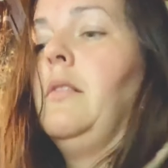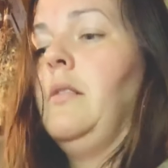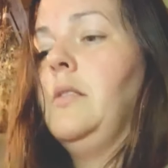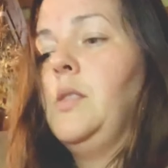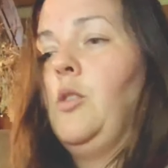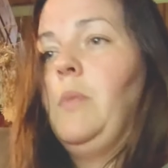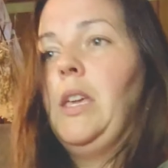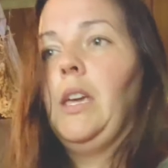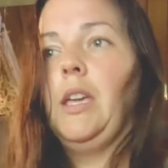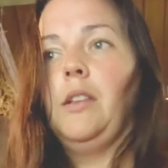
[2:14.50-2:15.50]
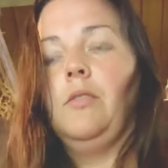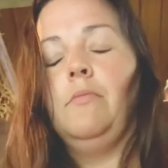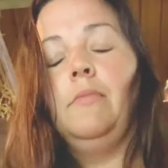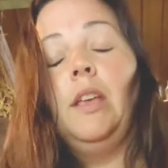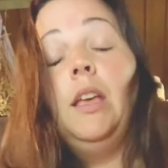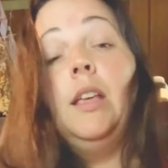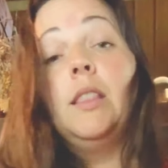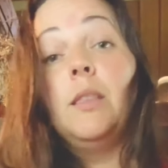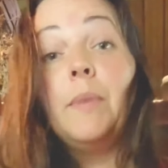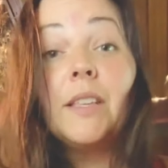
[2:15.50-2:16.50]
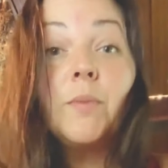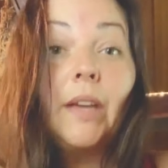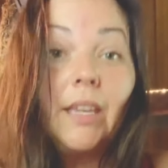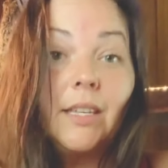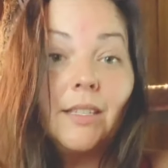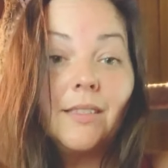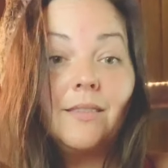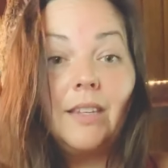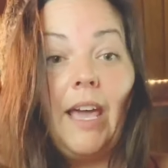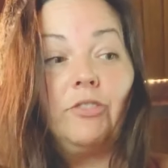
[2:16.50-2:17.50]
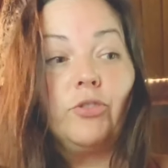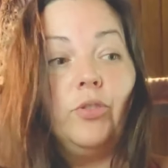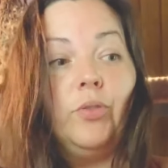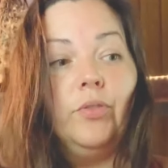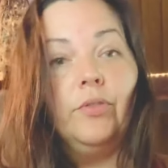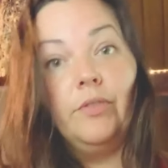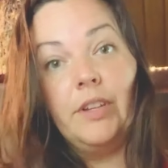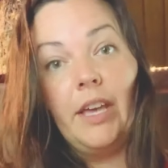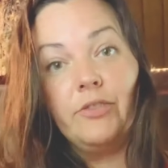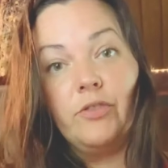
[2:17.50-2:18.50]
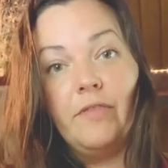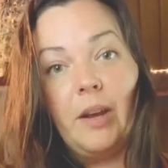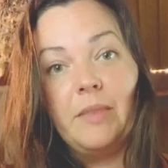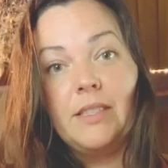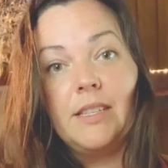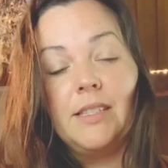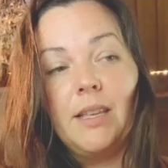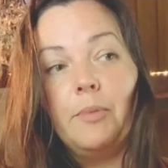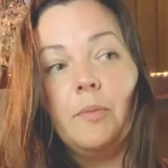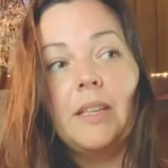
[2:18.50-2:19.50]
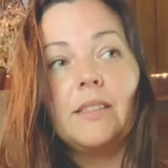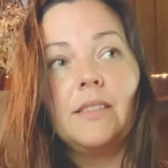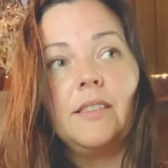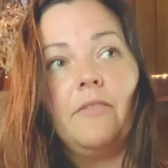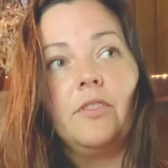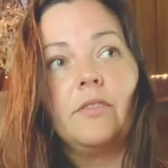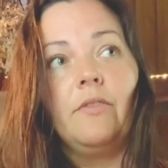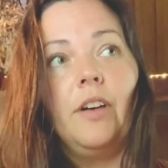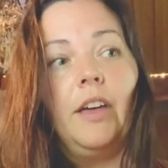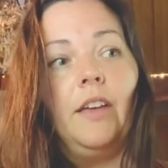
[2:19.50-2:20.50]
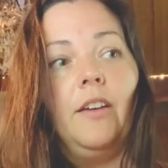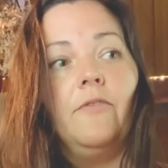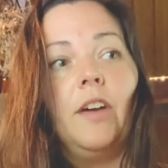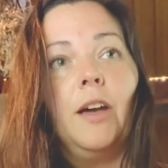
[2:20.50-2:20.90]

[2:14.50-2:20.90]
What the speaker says: consuming. And the best way is the natural vitamin C supplements and stuff. There's a lot of